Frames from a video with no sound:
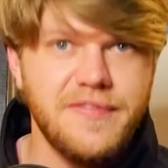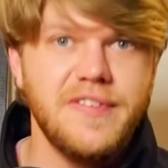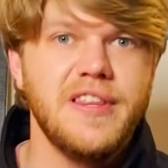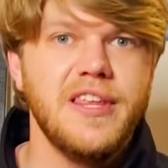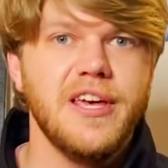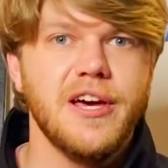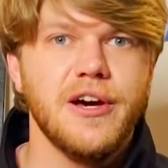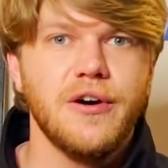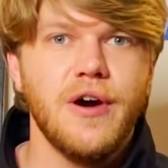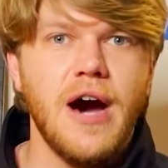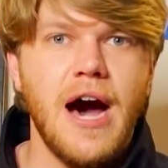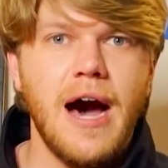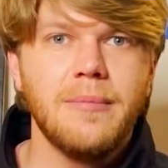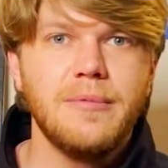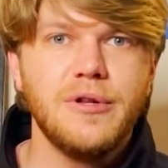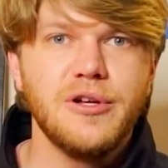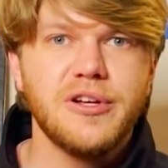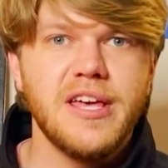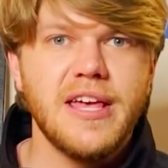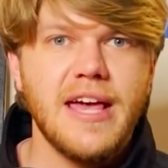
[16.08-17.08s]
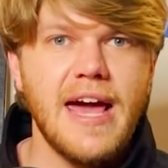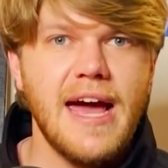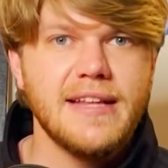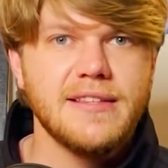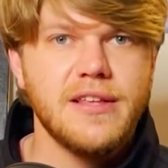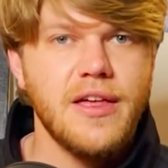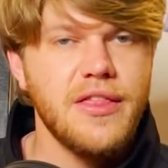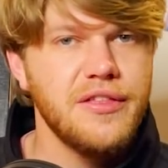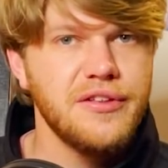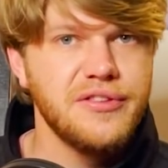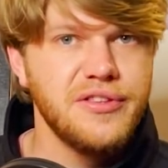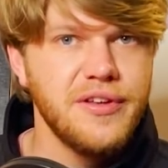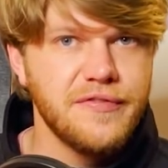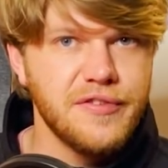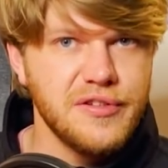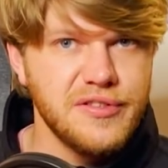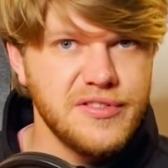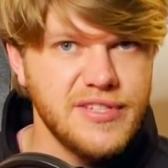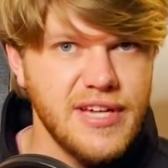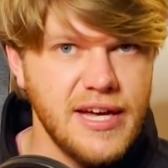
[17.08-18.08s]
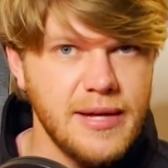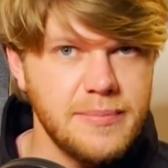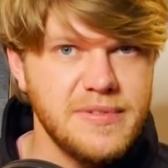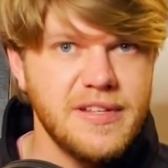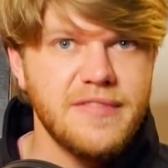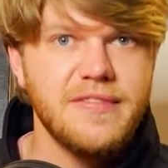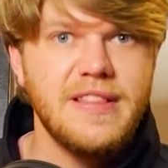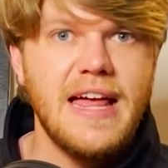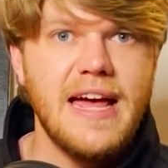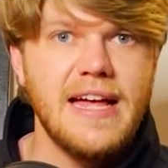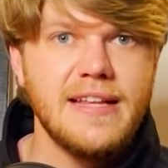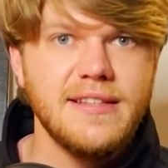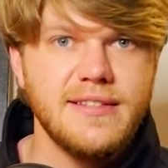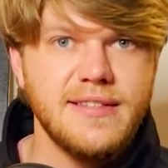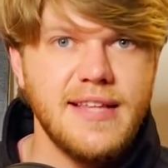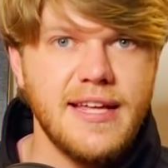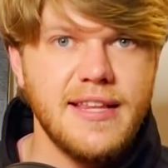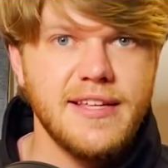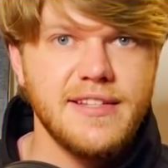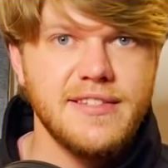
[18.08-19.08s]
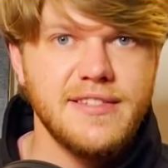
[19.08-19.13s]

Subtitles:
video, I'm looking at the different types of land that